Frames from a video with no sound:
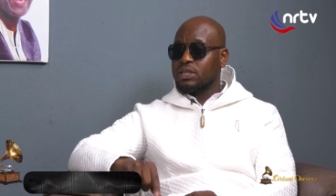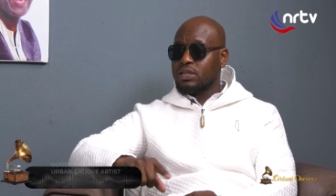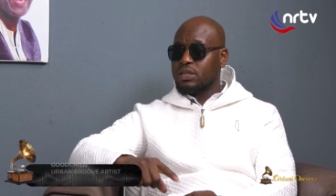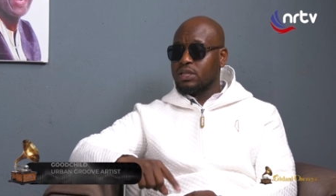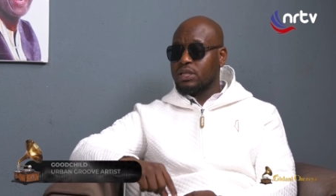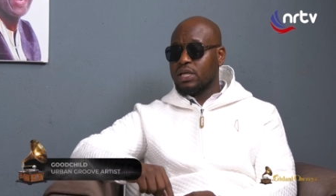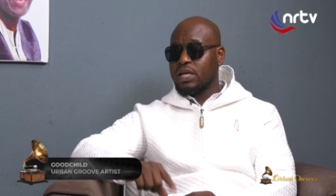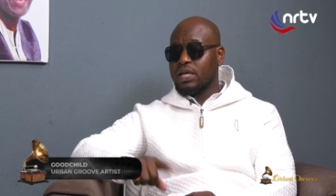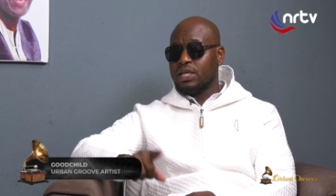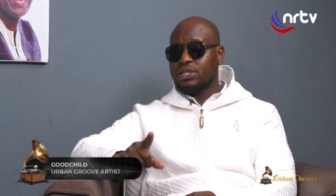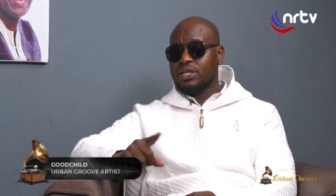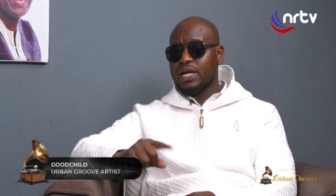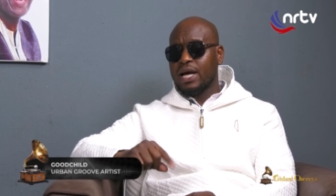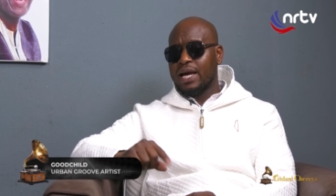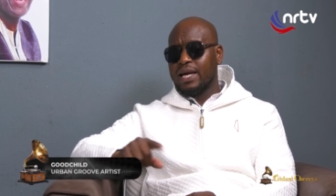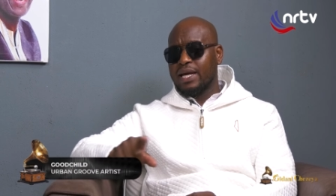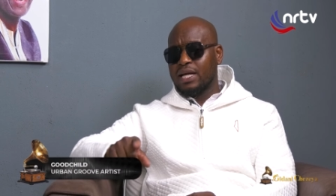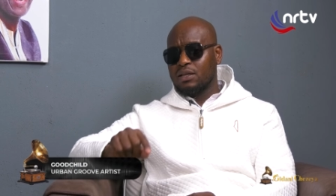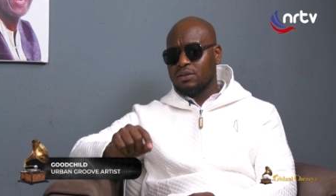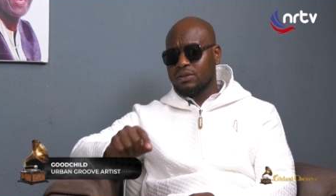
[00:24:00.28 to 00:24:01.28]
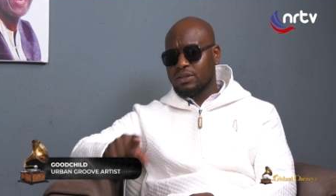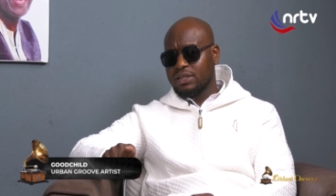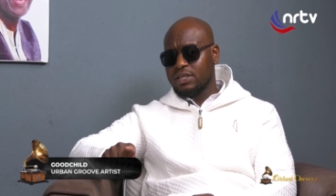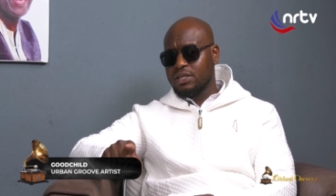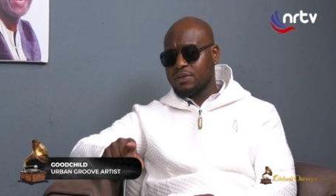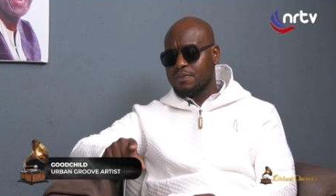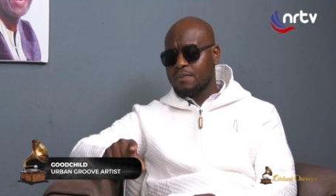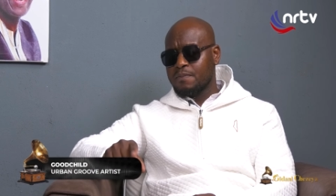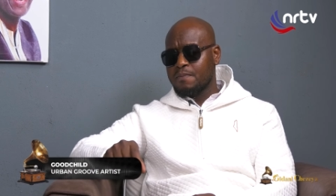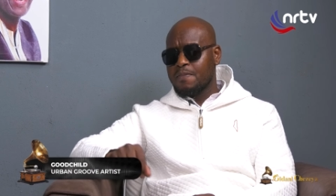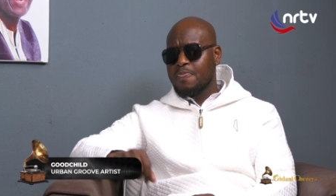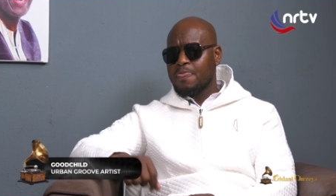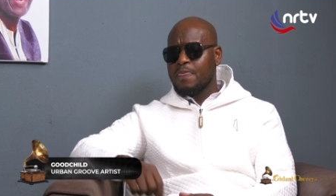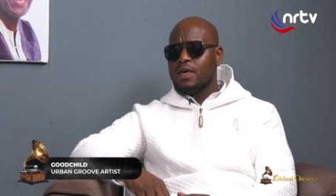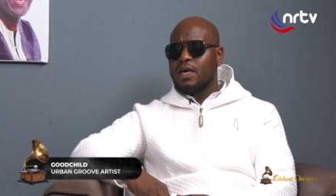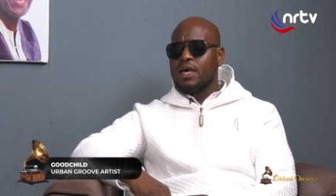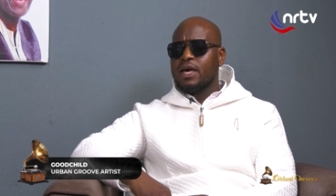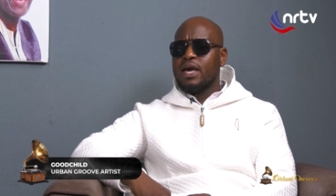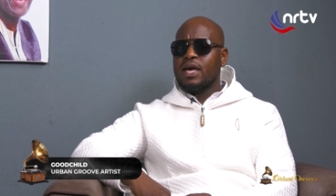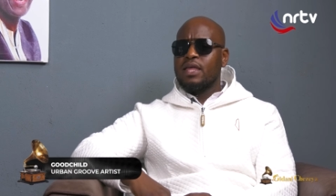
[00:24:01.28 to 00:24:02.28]
C H I L D.
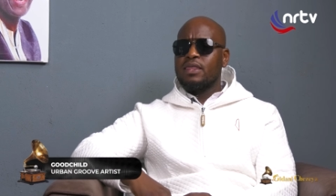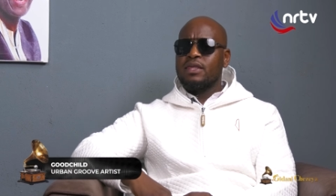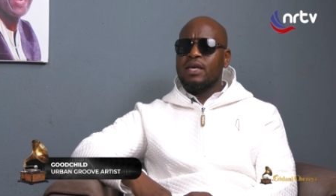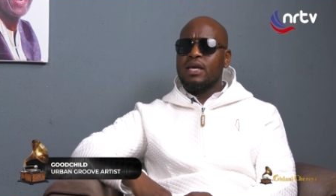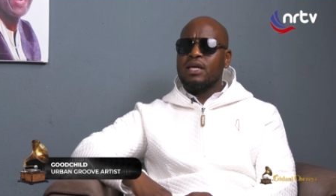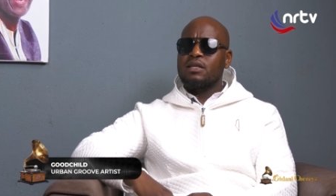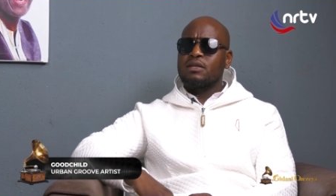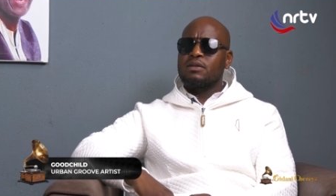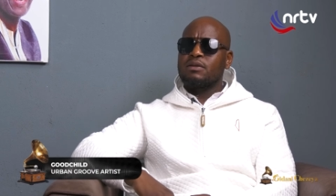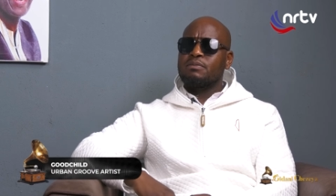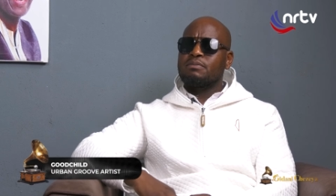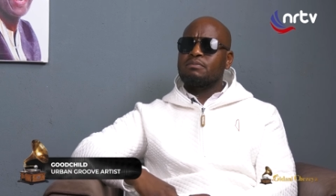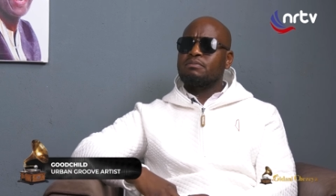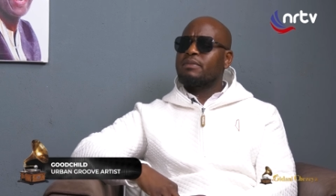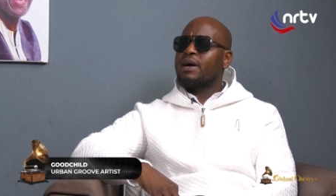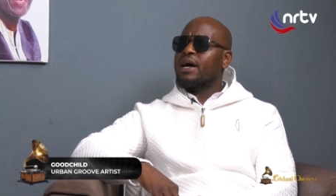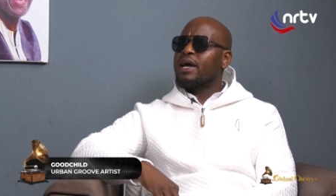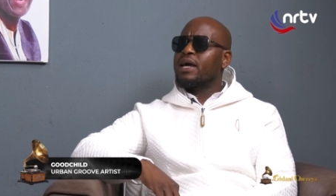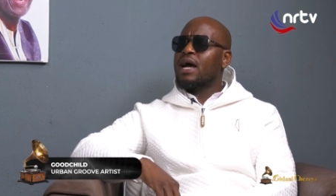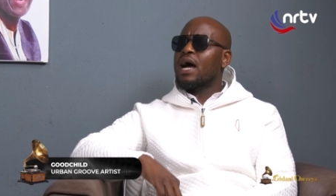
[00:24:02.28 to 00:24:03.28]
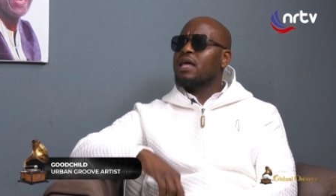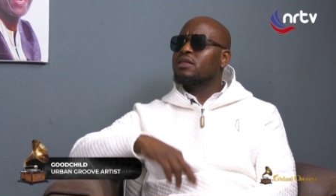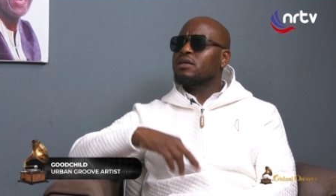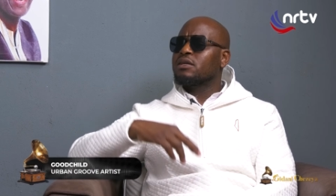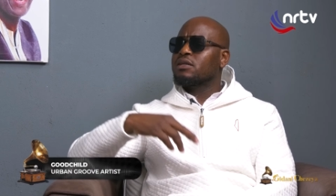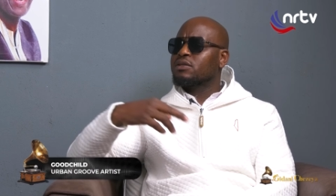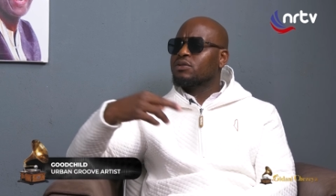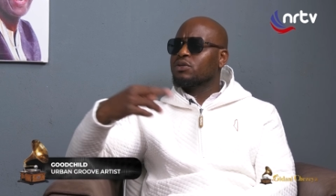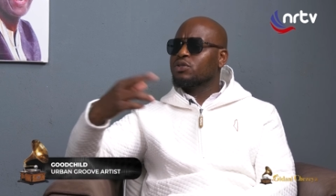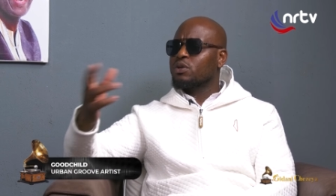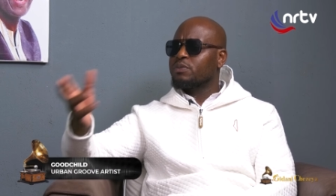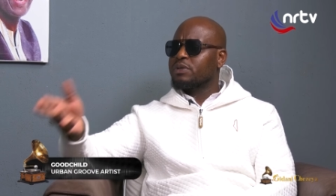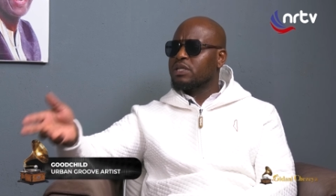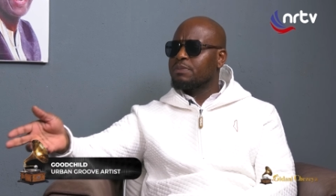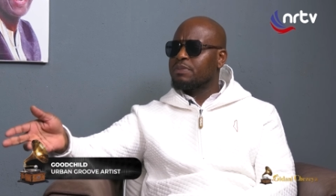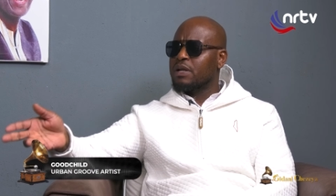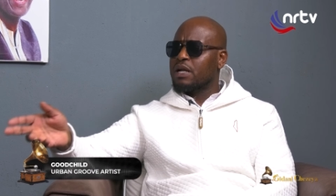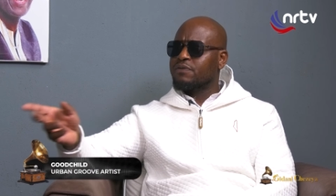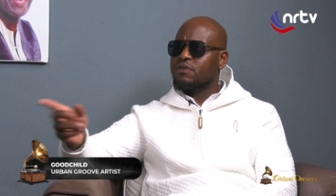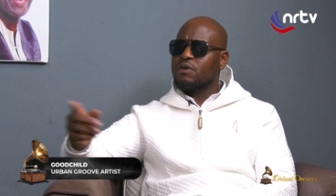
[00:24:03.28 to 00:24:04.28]
And then my other social media
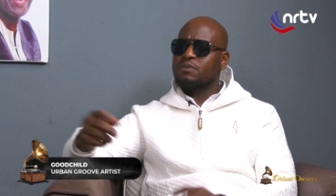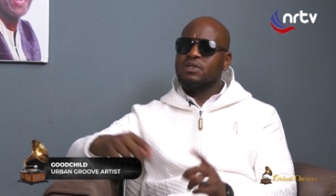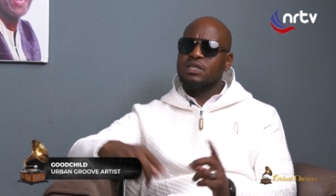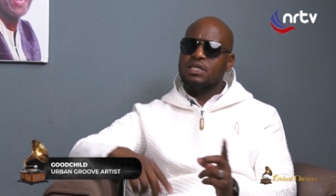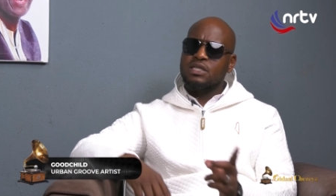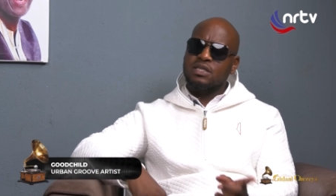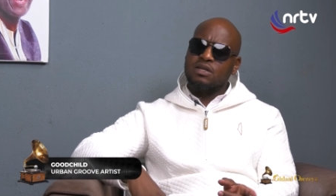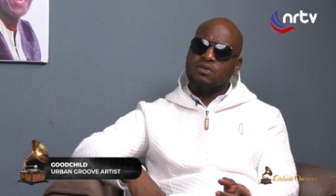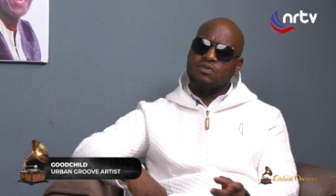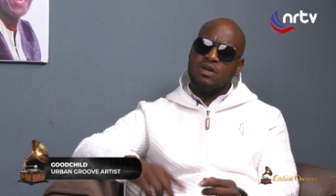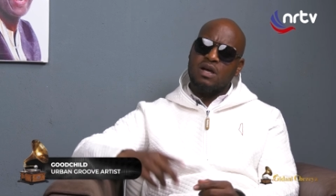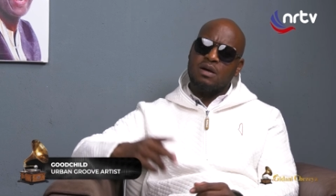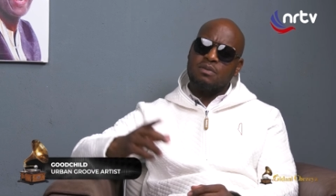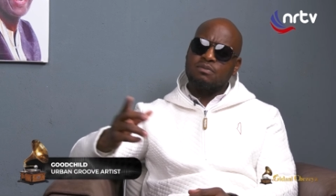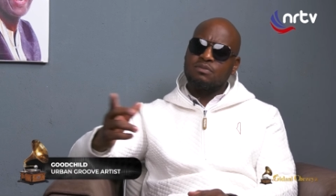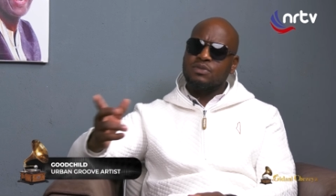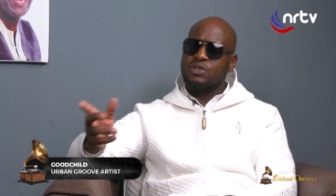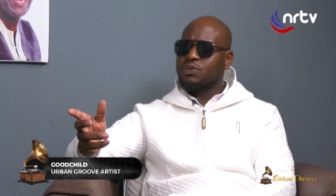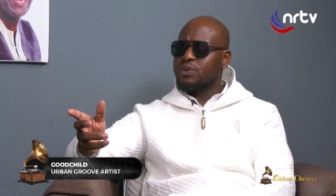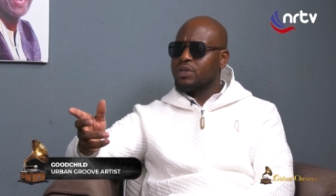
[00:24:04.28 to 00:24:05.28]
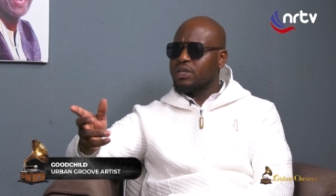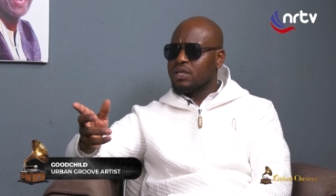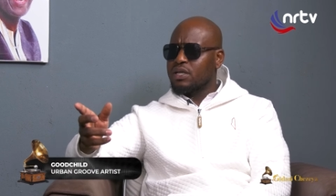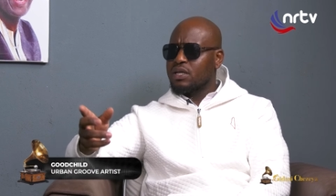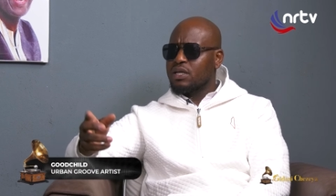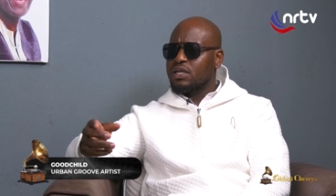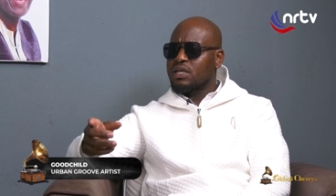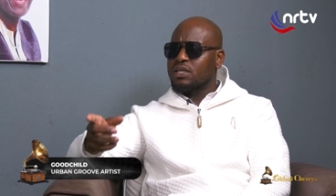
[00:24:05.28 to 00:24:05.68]
platforms, Instagram, Twitter,